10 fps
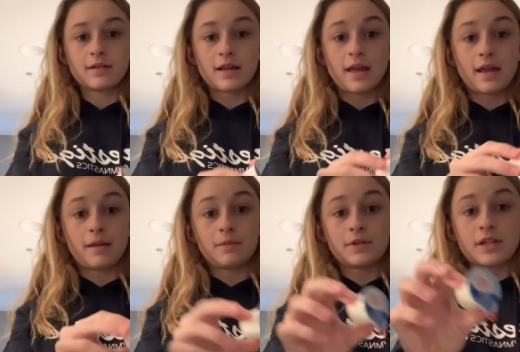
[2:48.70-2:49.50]
And
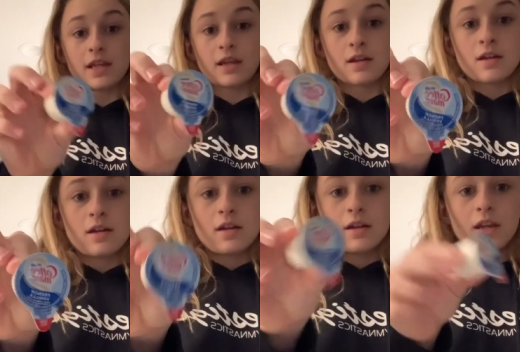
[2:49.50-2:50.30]
I'm using
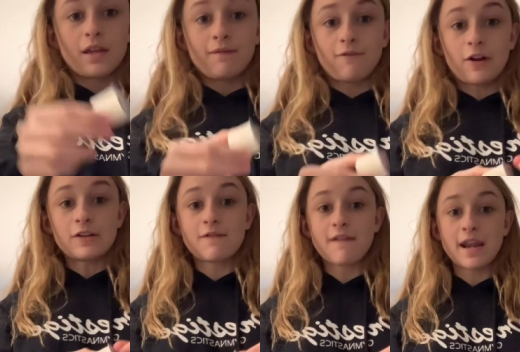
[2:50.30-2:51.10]

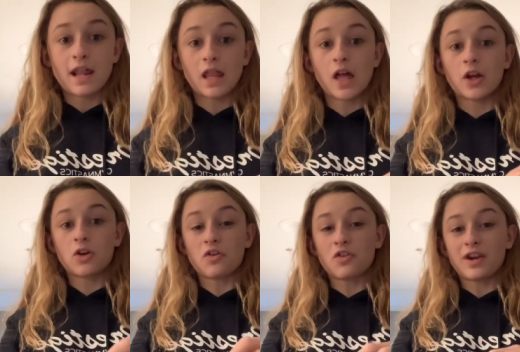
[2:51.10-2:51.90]
French vanilla
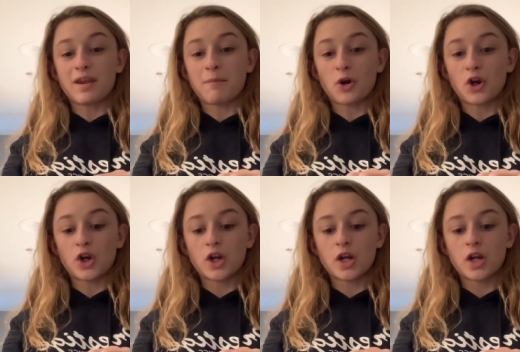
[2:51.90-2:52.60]
creamer.